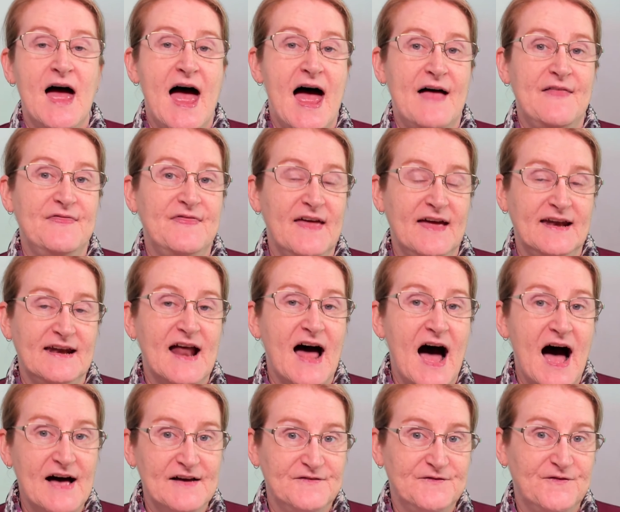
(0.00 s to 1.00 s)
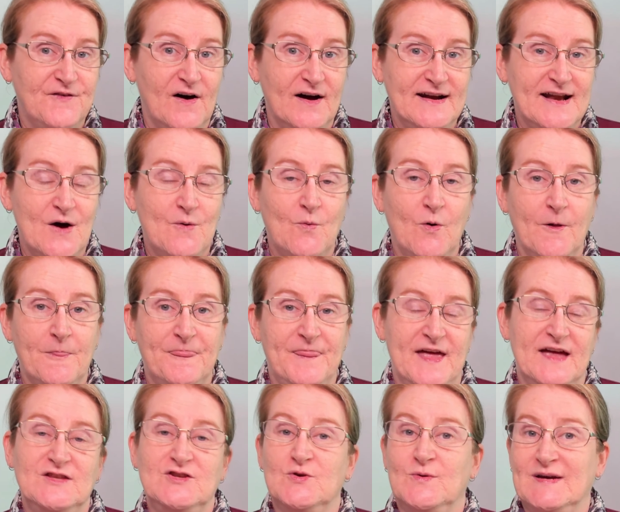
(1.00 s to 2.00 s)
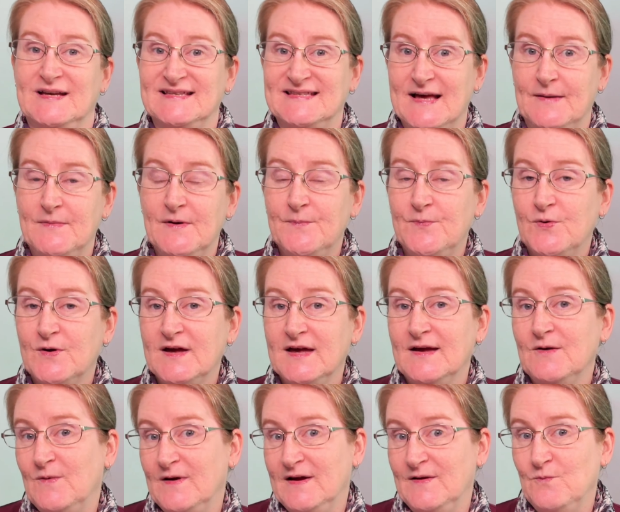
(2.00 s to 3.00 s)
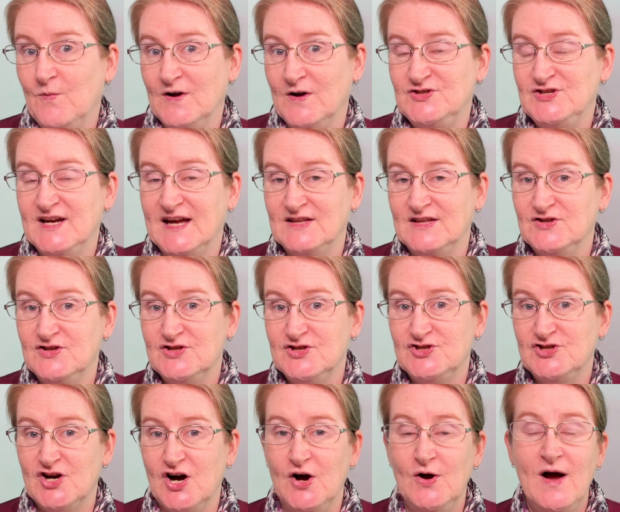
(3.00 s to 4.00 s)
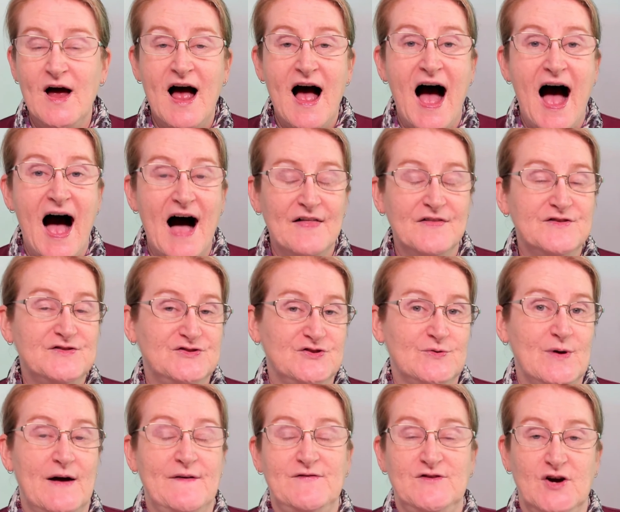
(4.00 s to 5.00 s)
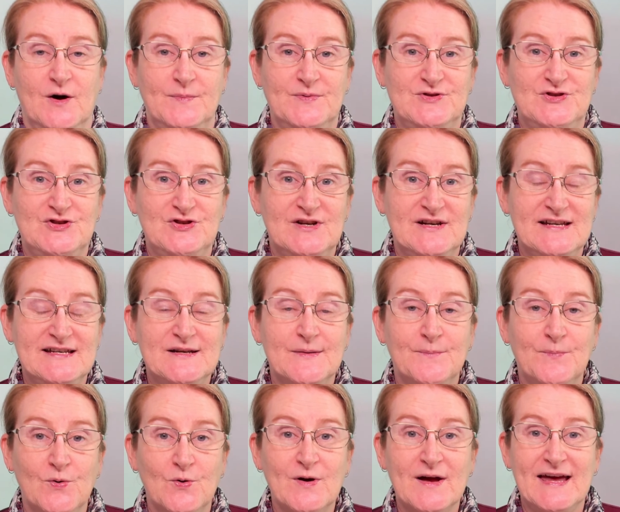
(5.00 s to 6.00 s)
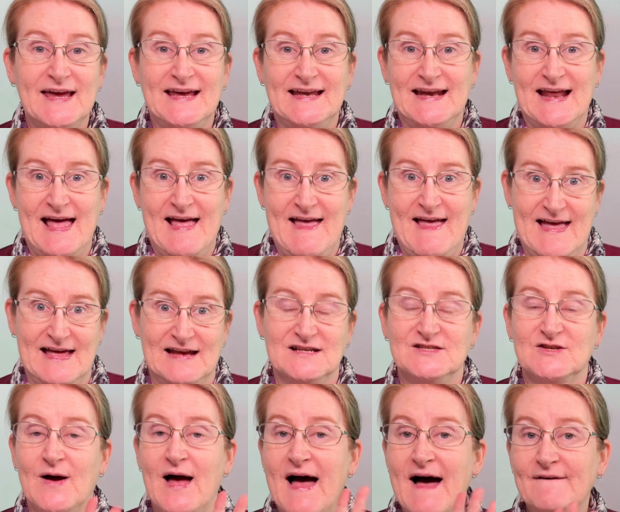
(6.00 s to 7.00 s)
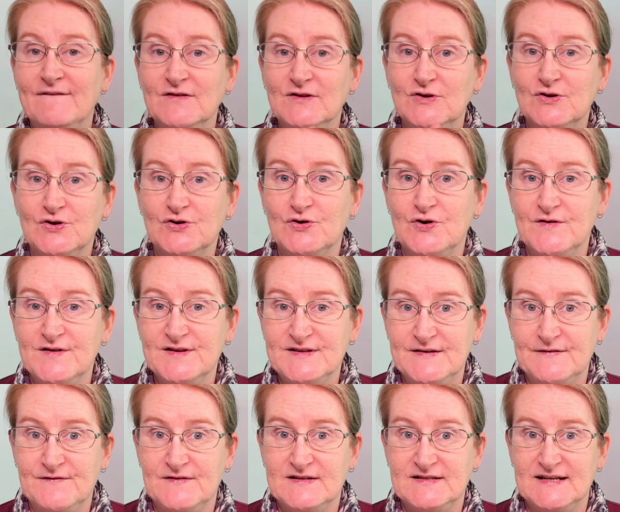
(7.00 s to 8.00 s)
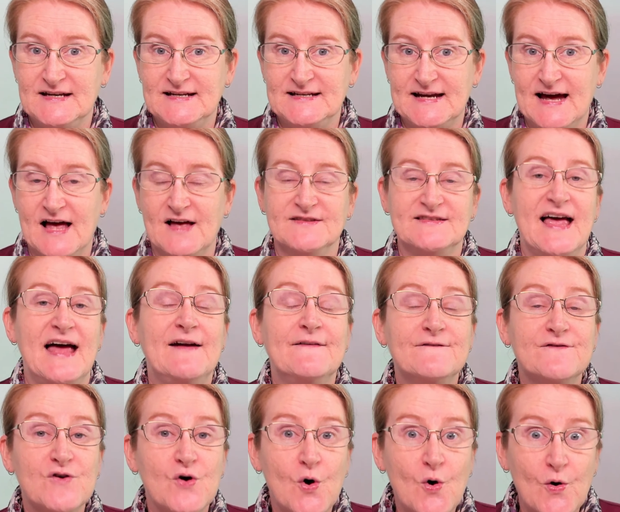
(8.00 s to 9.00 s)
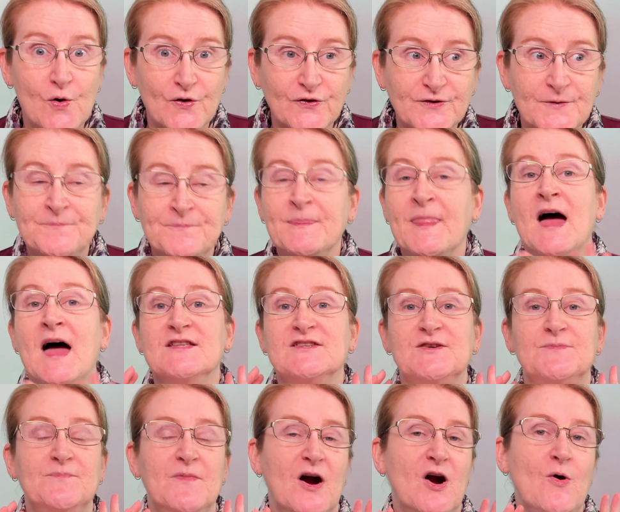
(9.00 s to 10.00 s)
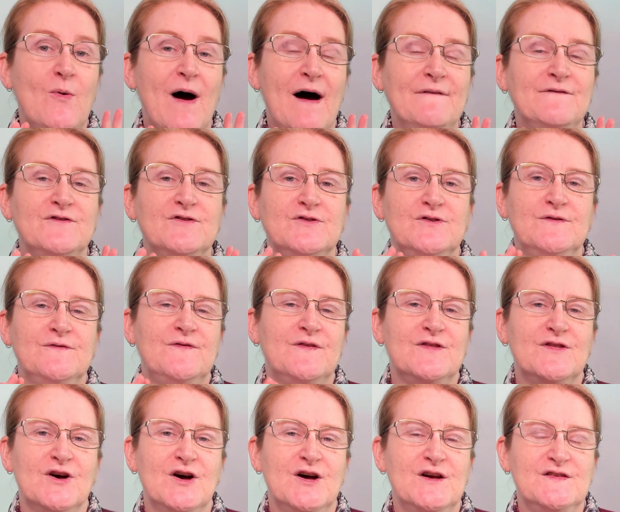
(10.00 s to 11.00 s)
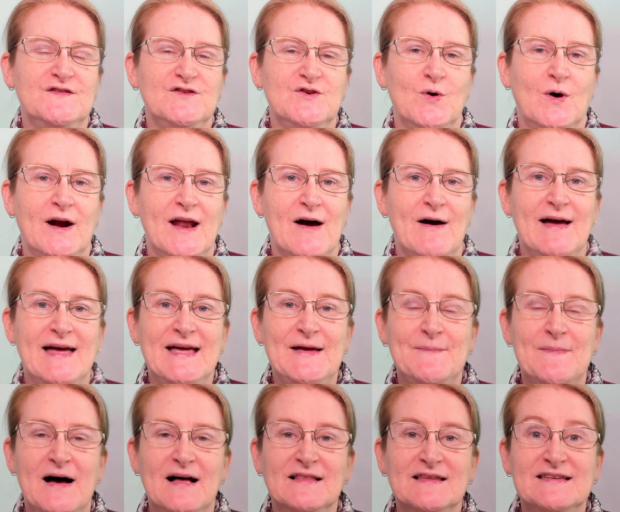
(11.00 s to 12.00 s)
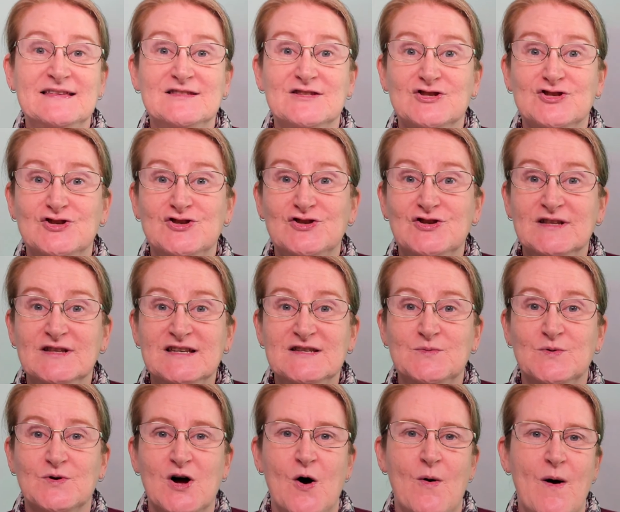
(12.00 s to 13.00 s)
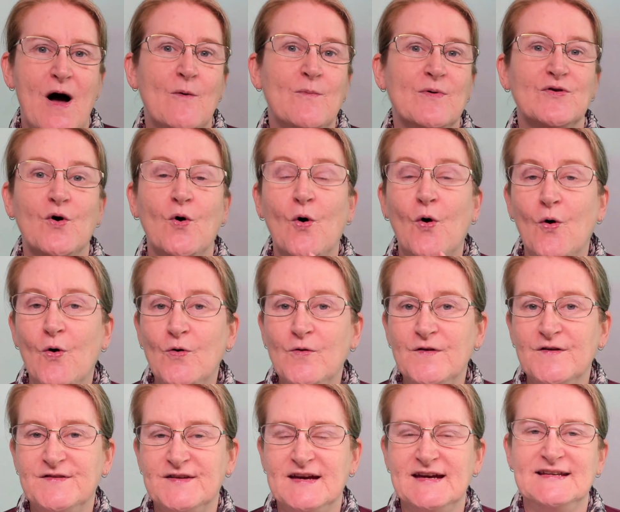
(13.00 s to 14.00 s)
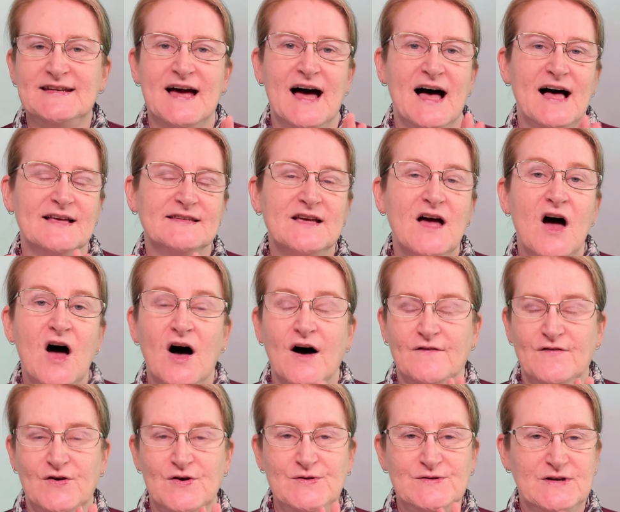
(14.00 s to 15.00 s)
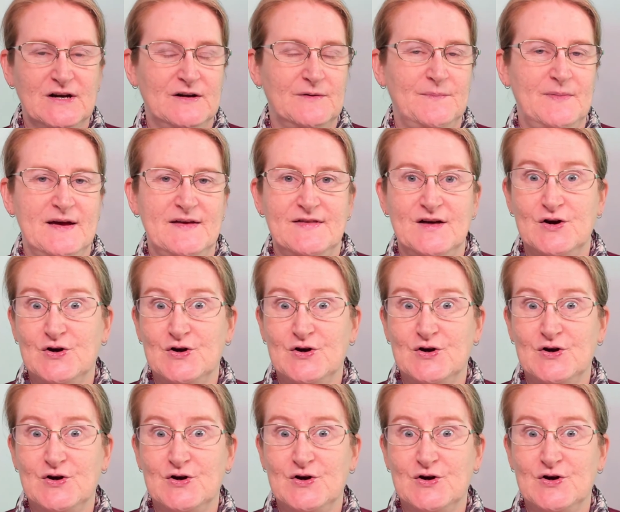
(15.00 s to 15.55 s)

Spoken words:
and then find out what they're doing. Some are booking in once you get to the show. Others do have the opportunity to book in ahead. So have a look at all the different details. And of course, tomorrow afternoon, for those you're on our email list, the to-do list will go out with all the details of who's going to be there,